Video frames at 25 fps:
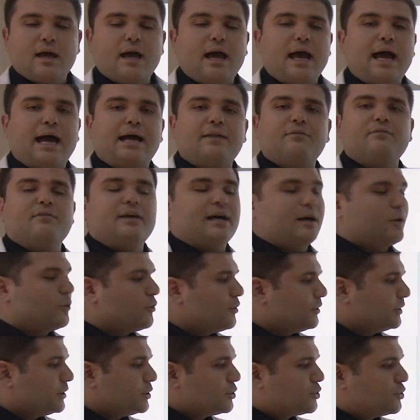and we are
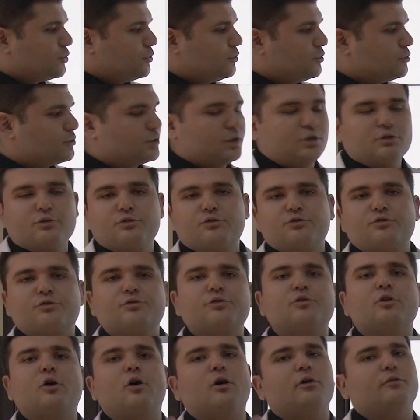going to choose
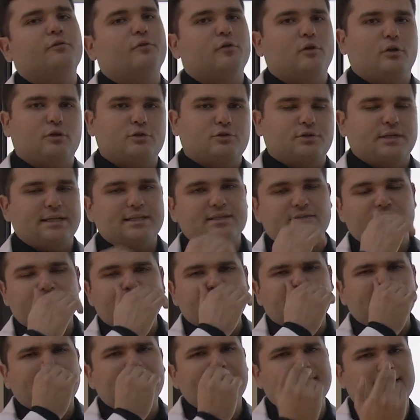true or false. It's
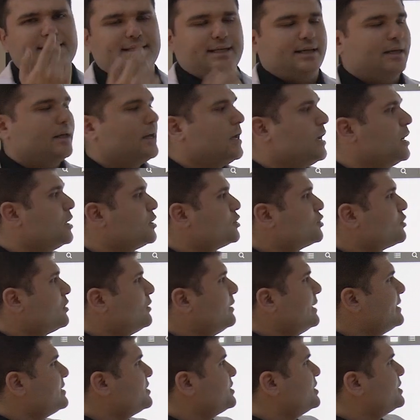very easy. So
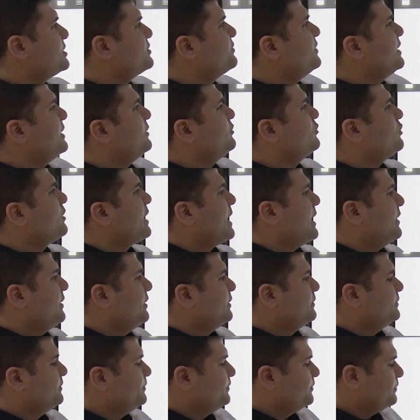let's just read
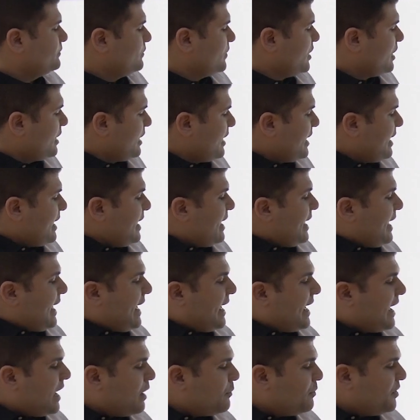together.
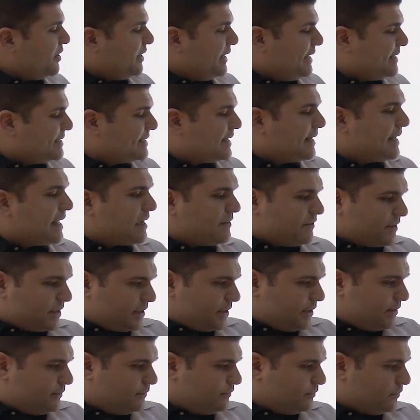A hammer is a lever,
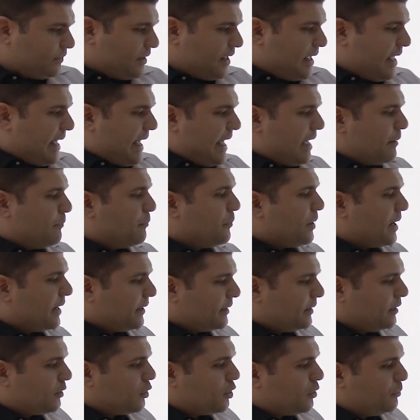a
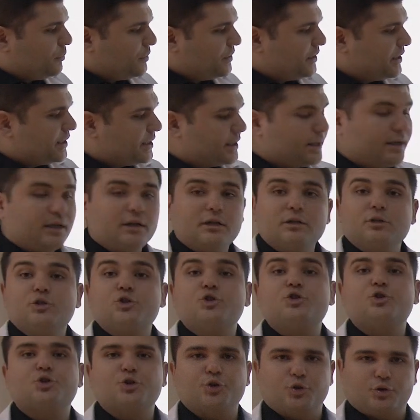bottle
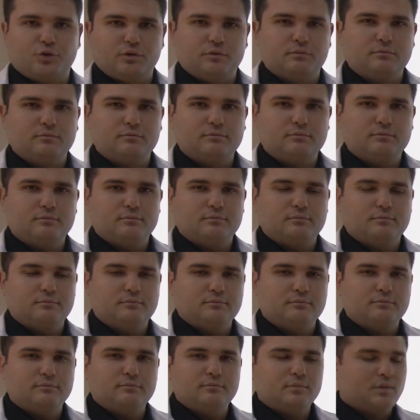opener too.
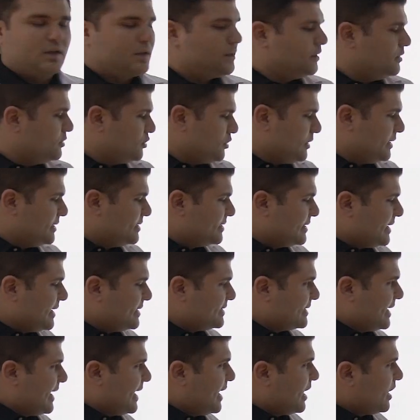So it
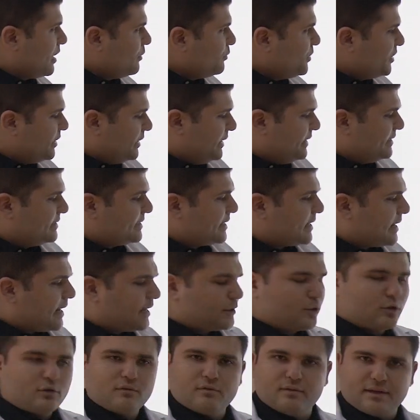says a hammer is a
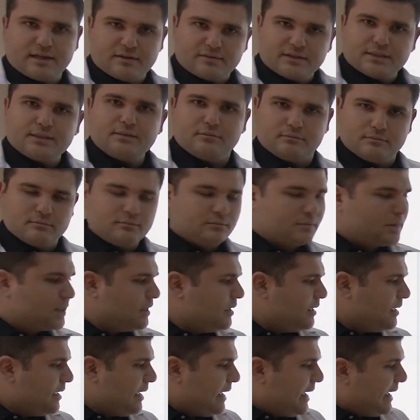kind of lever,
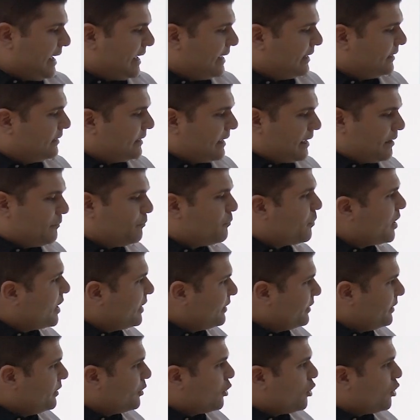a bottle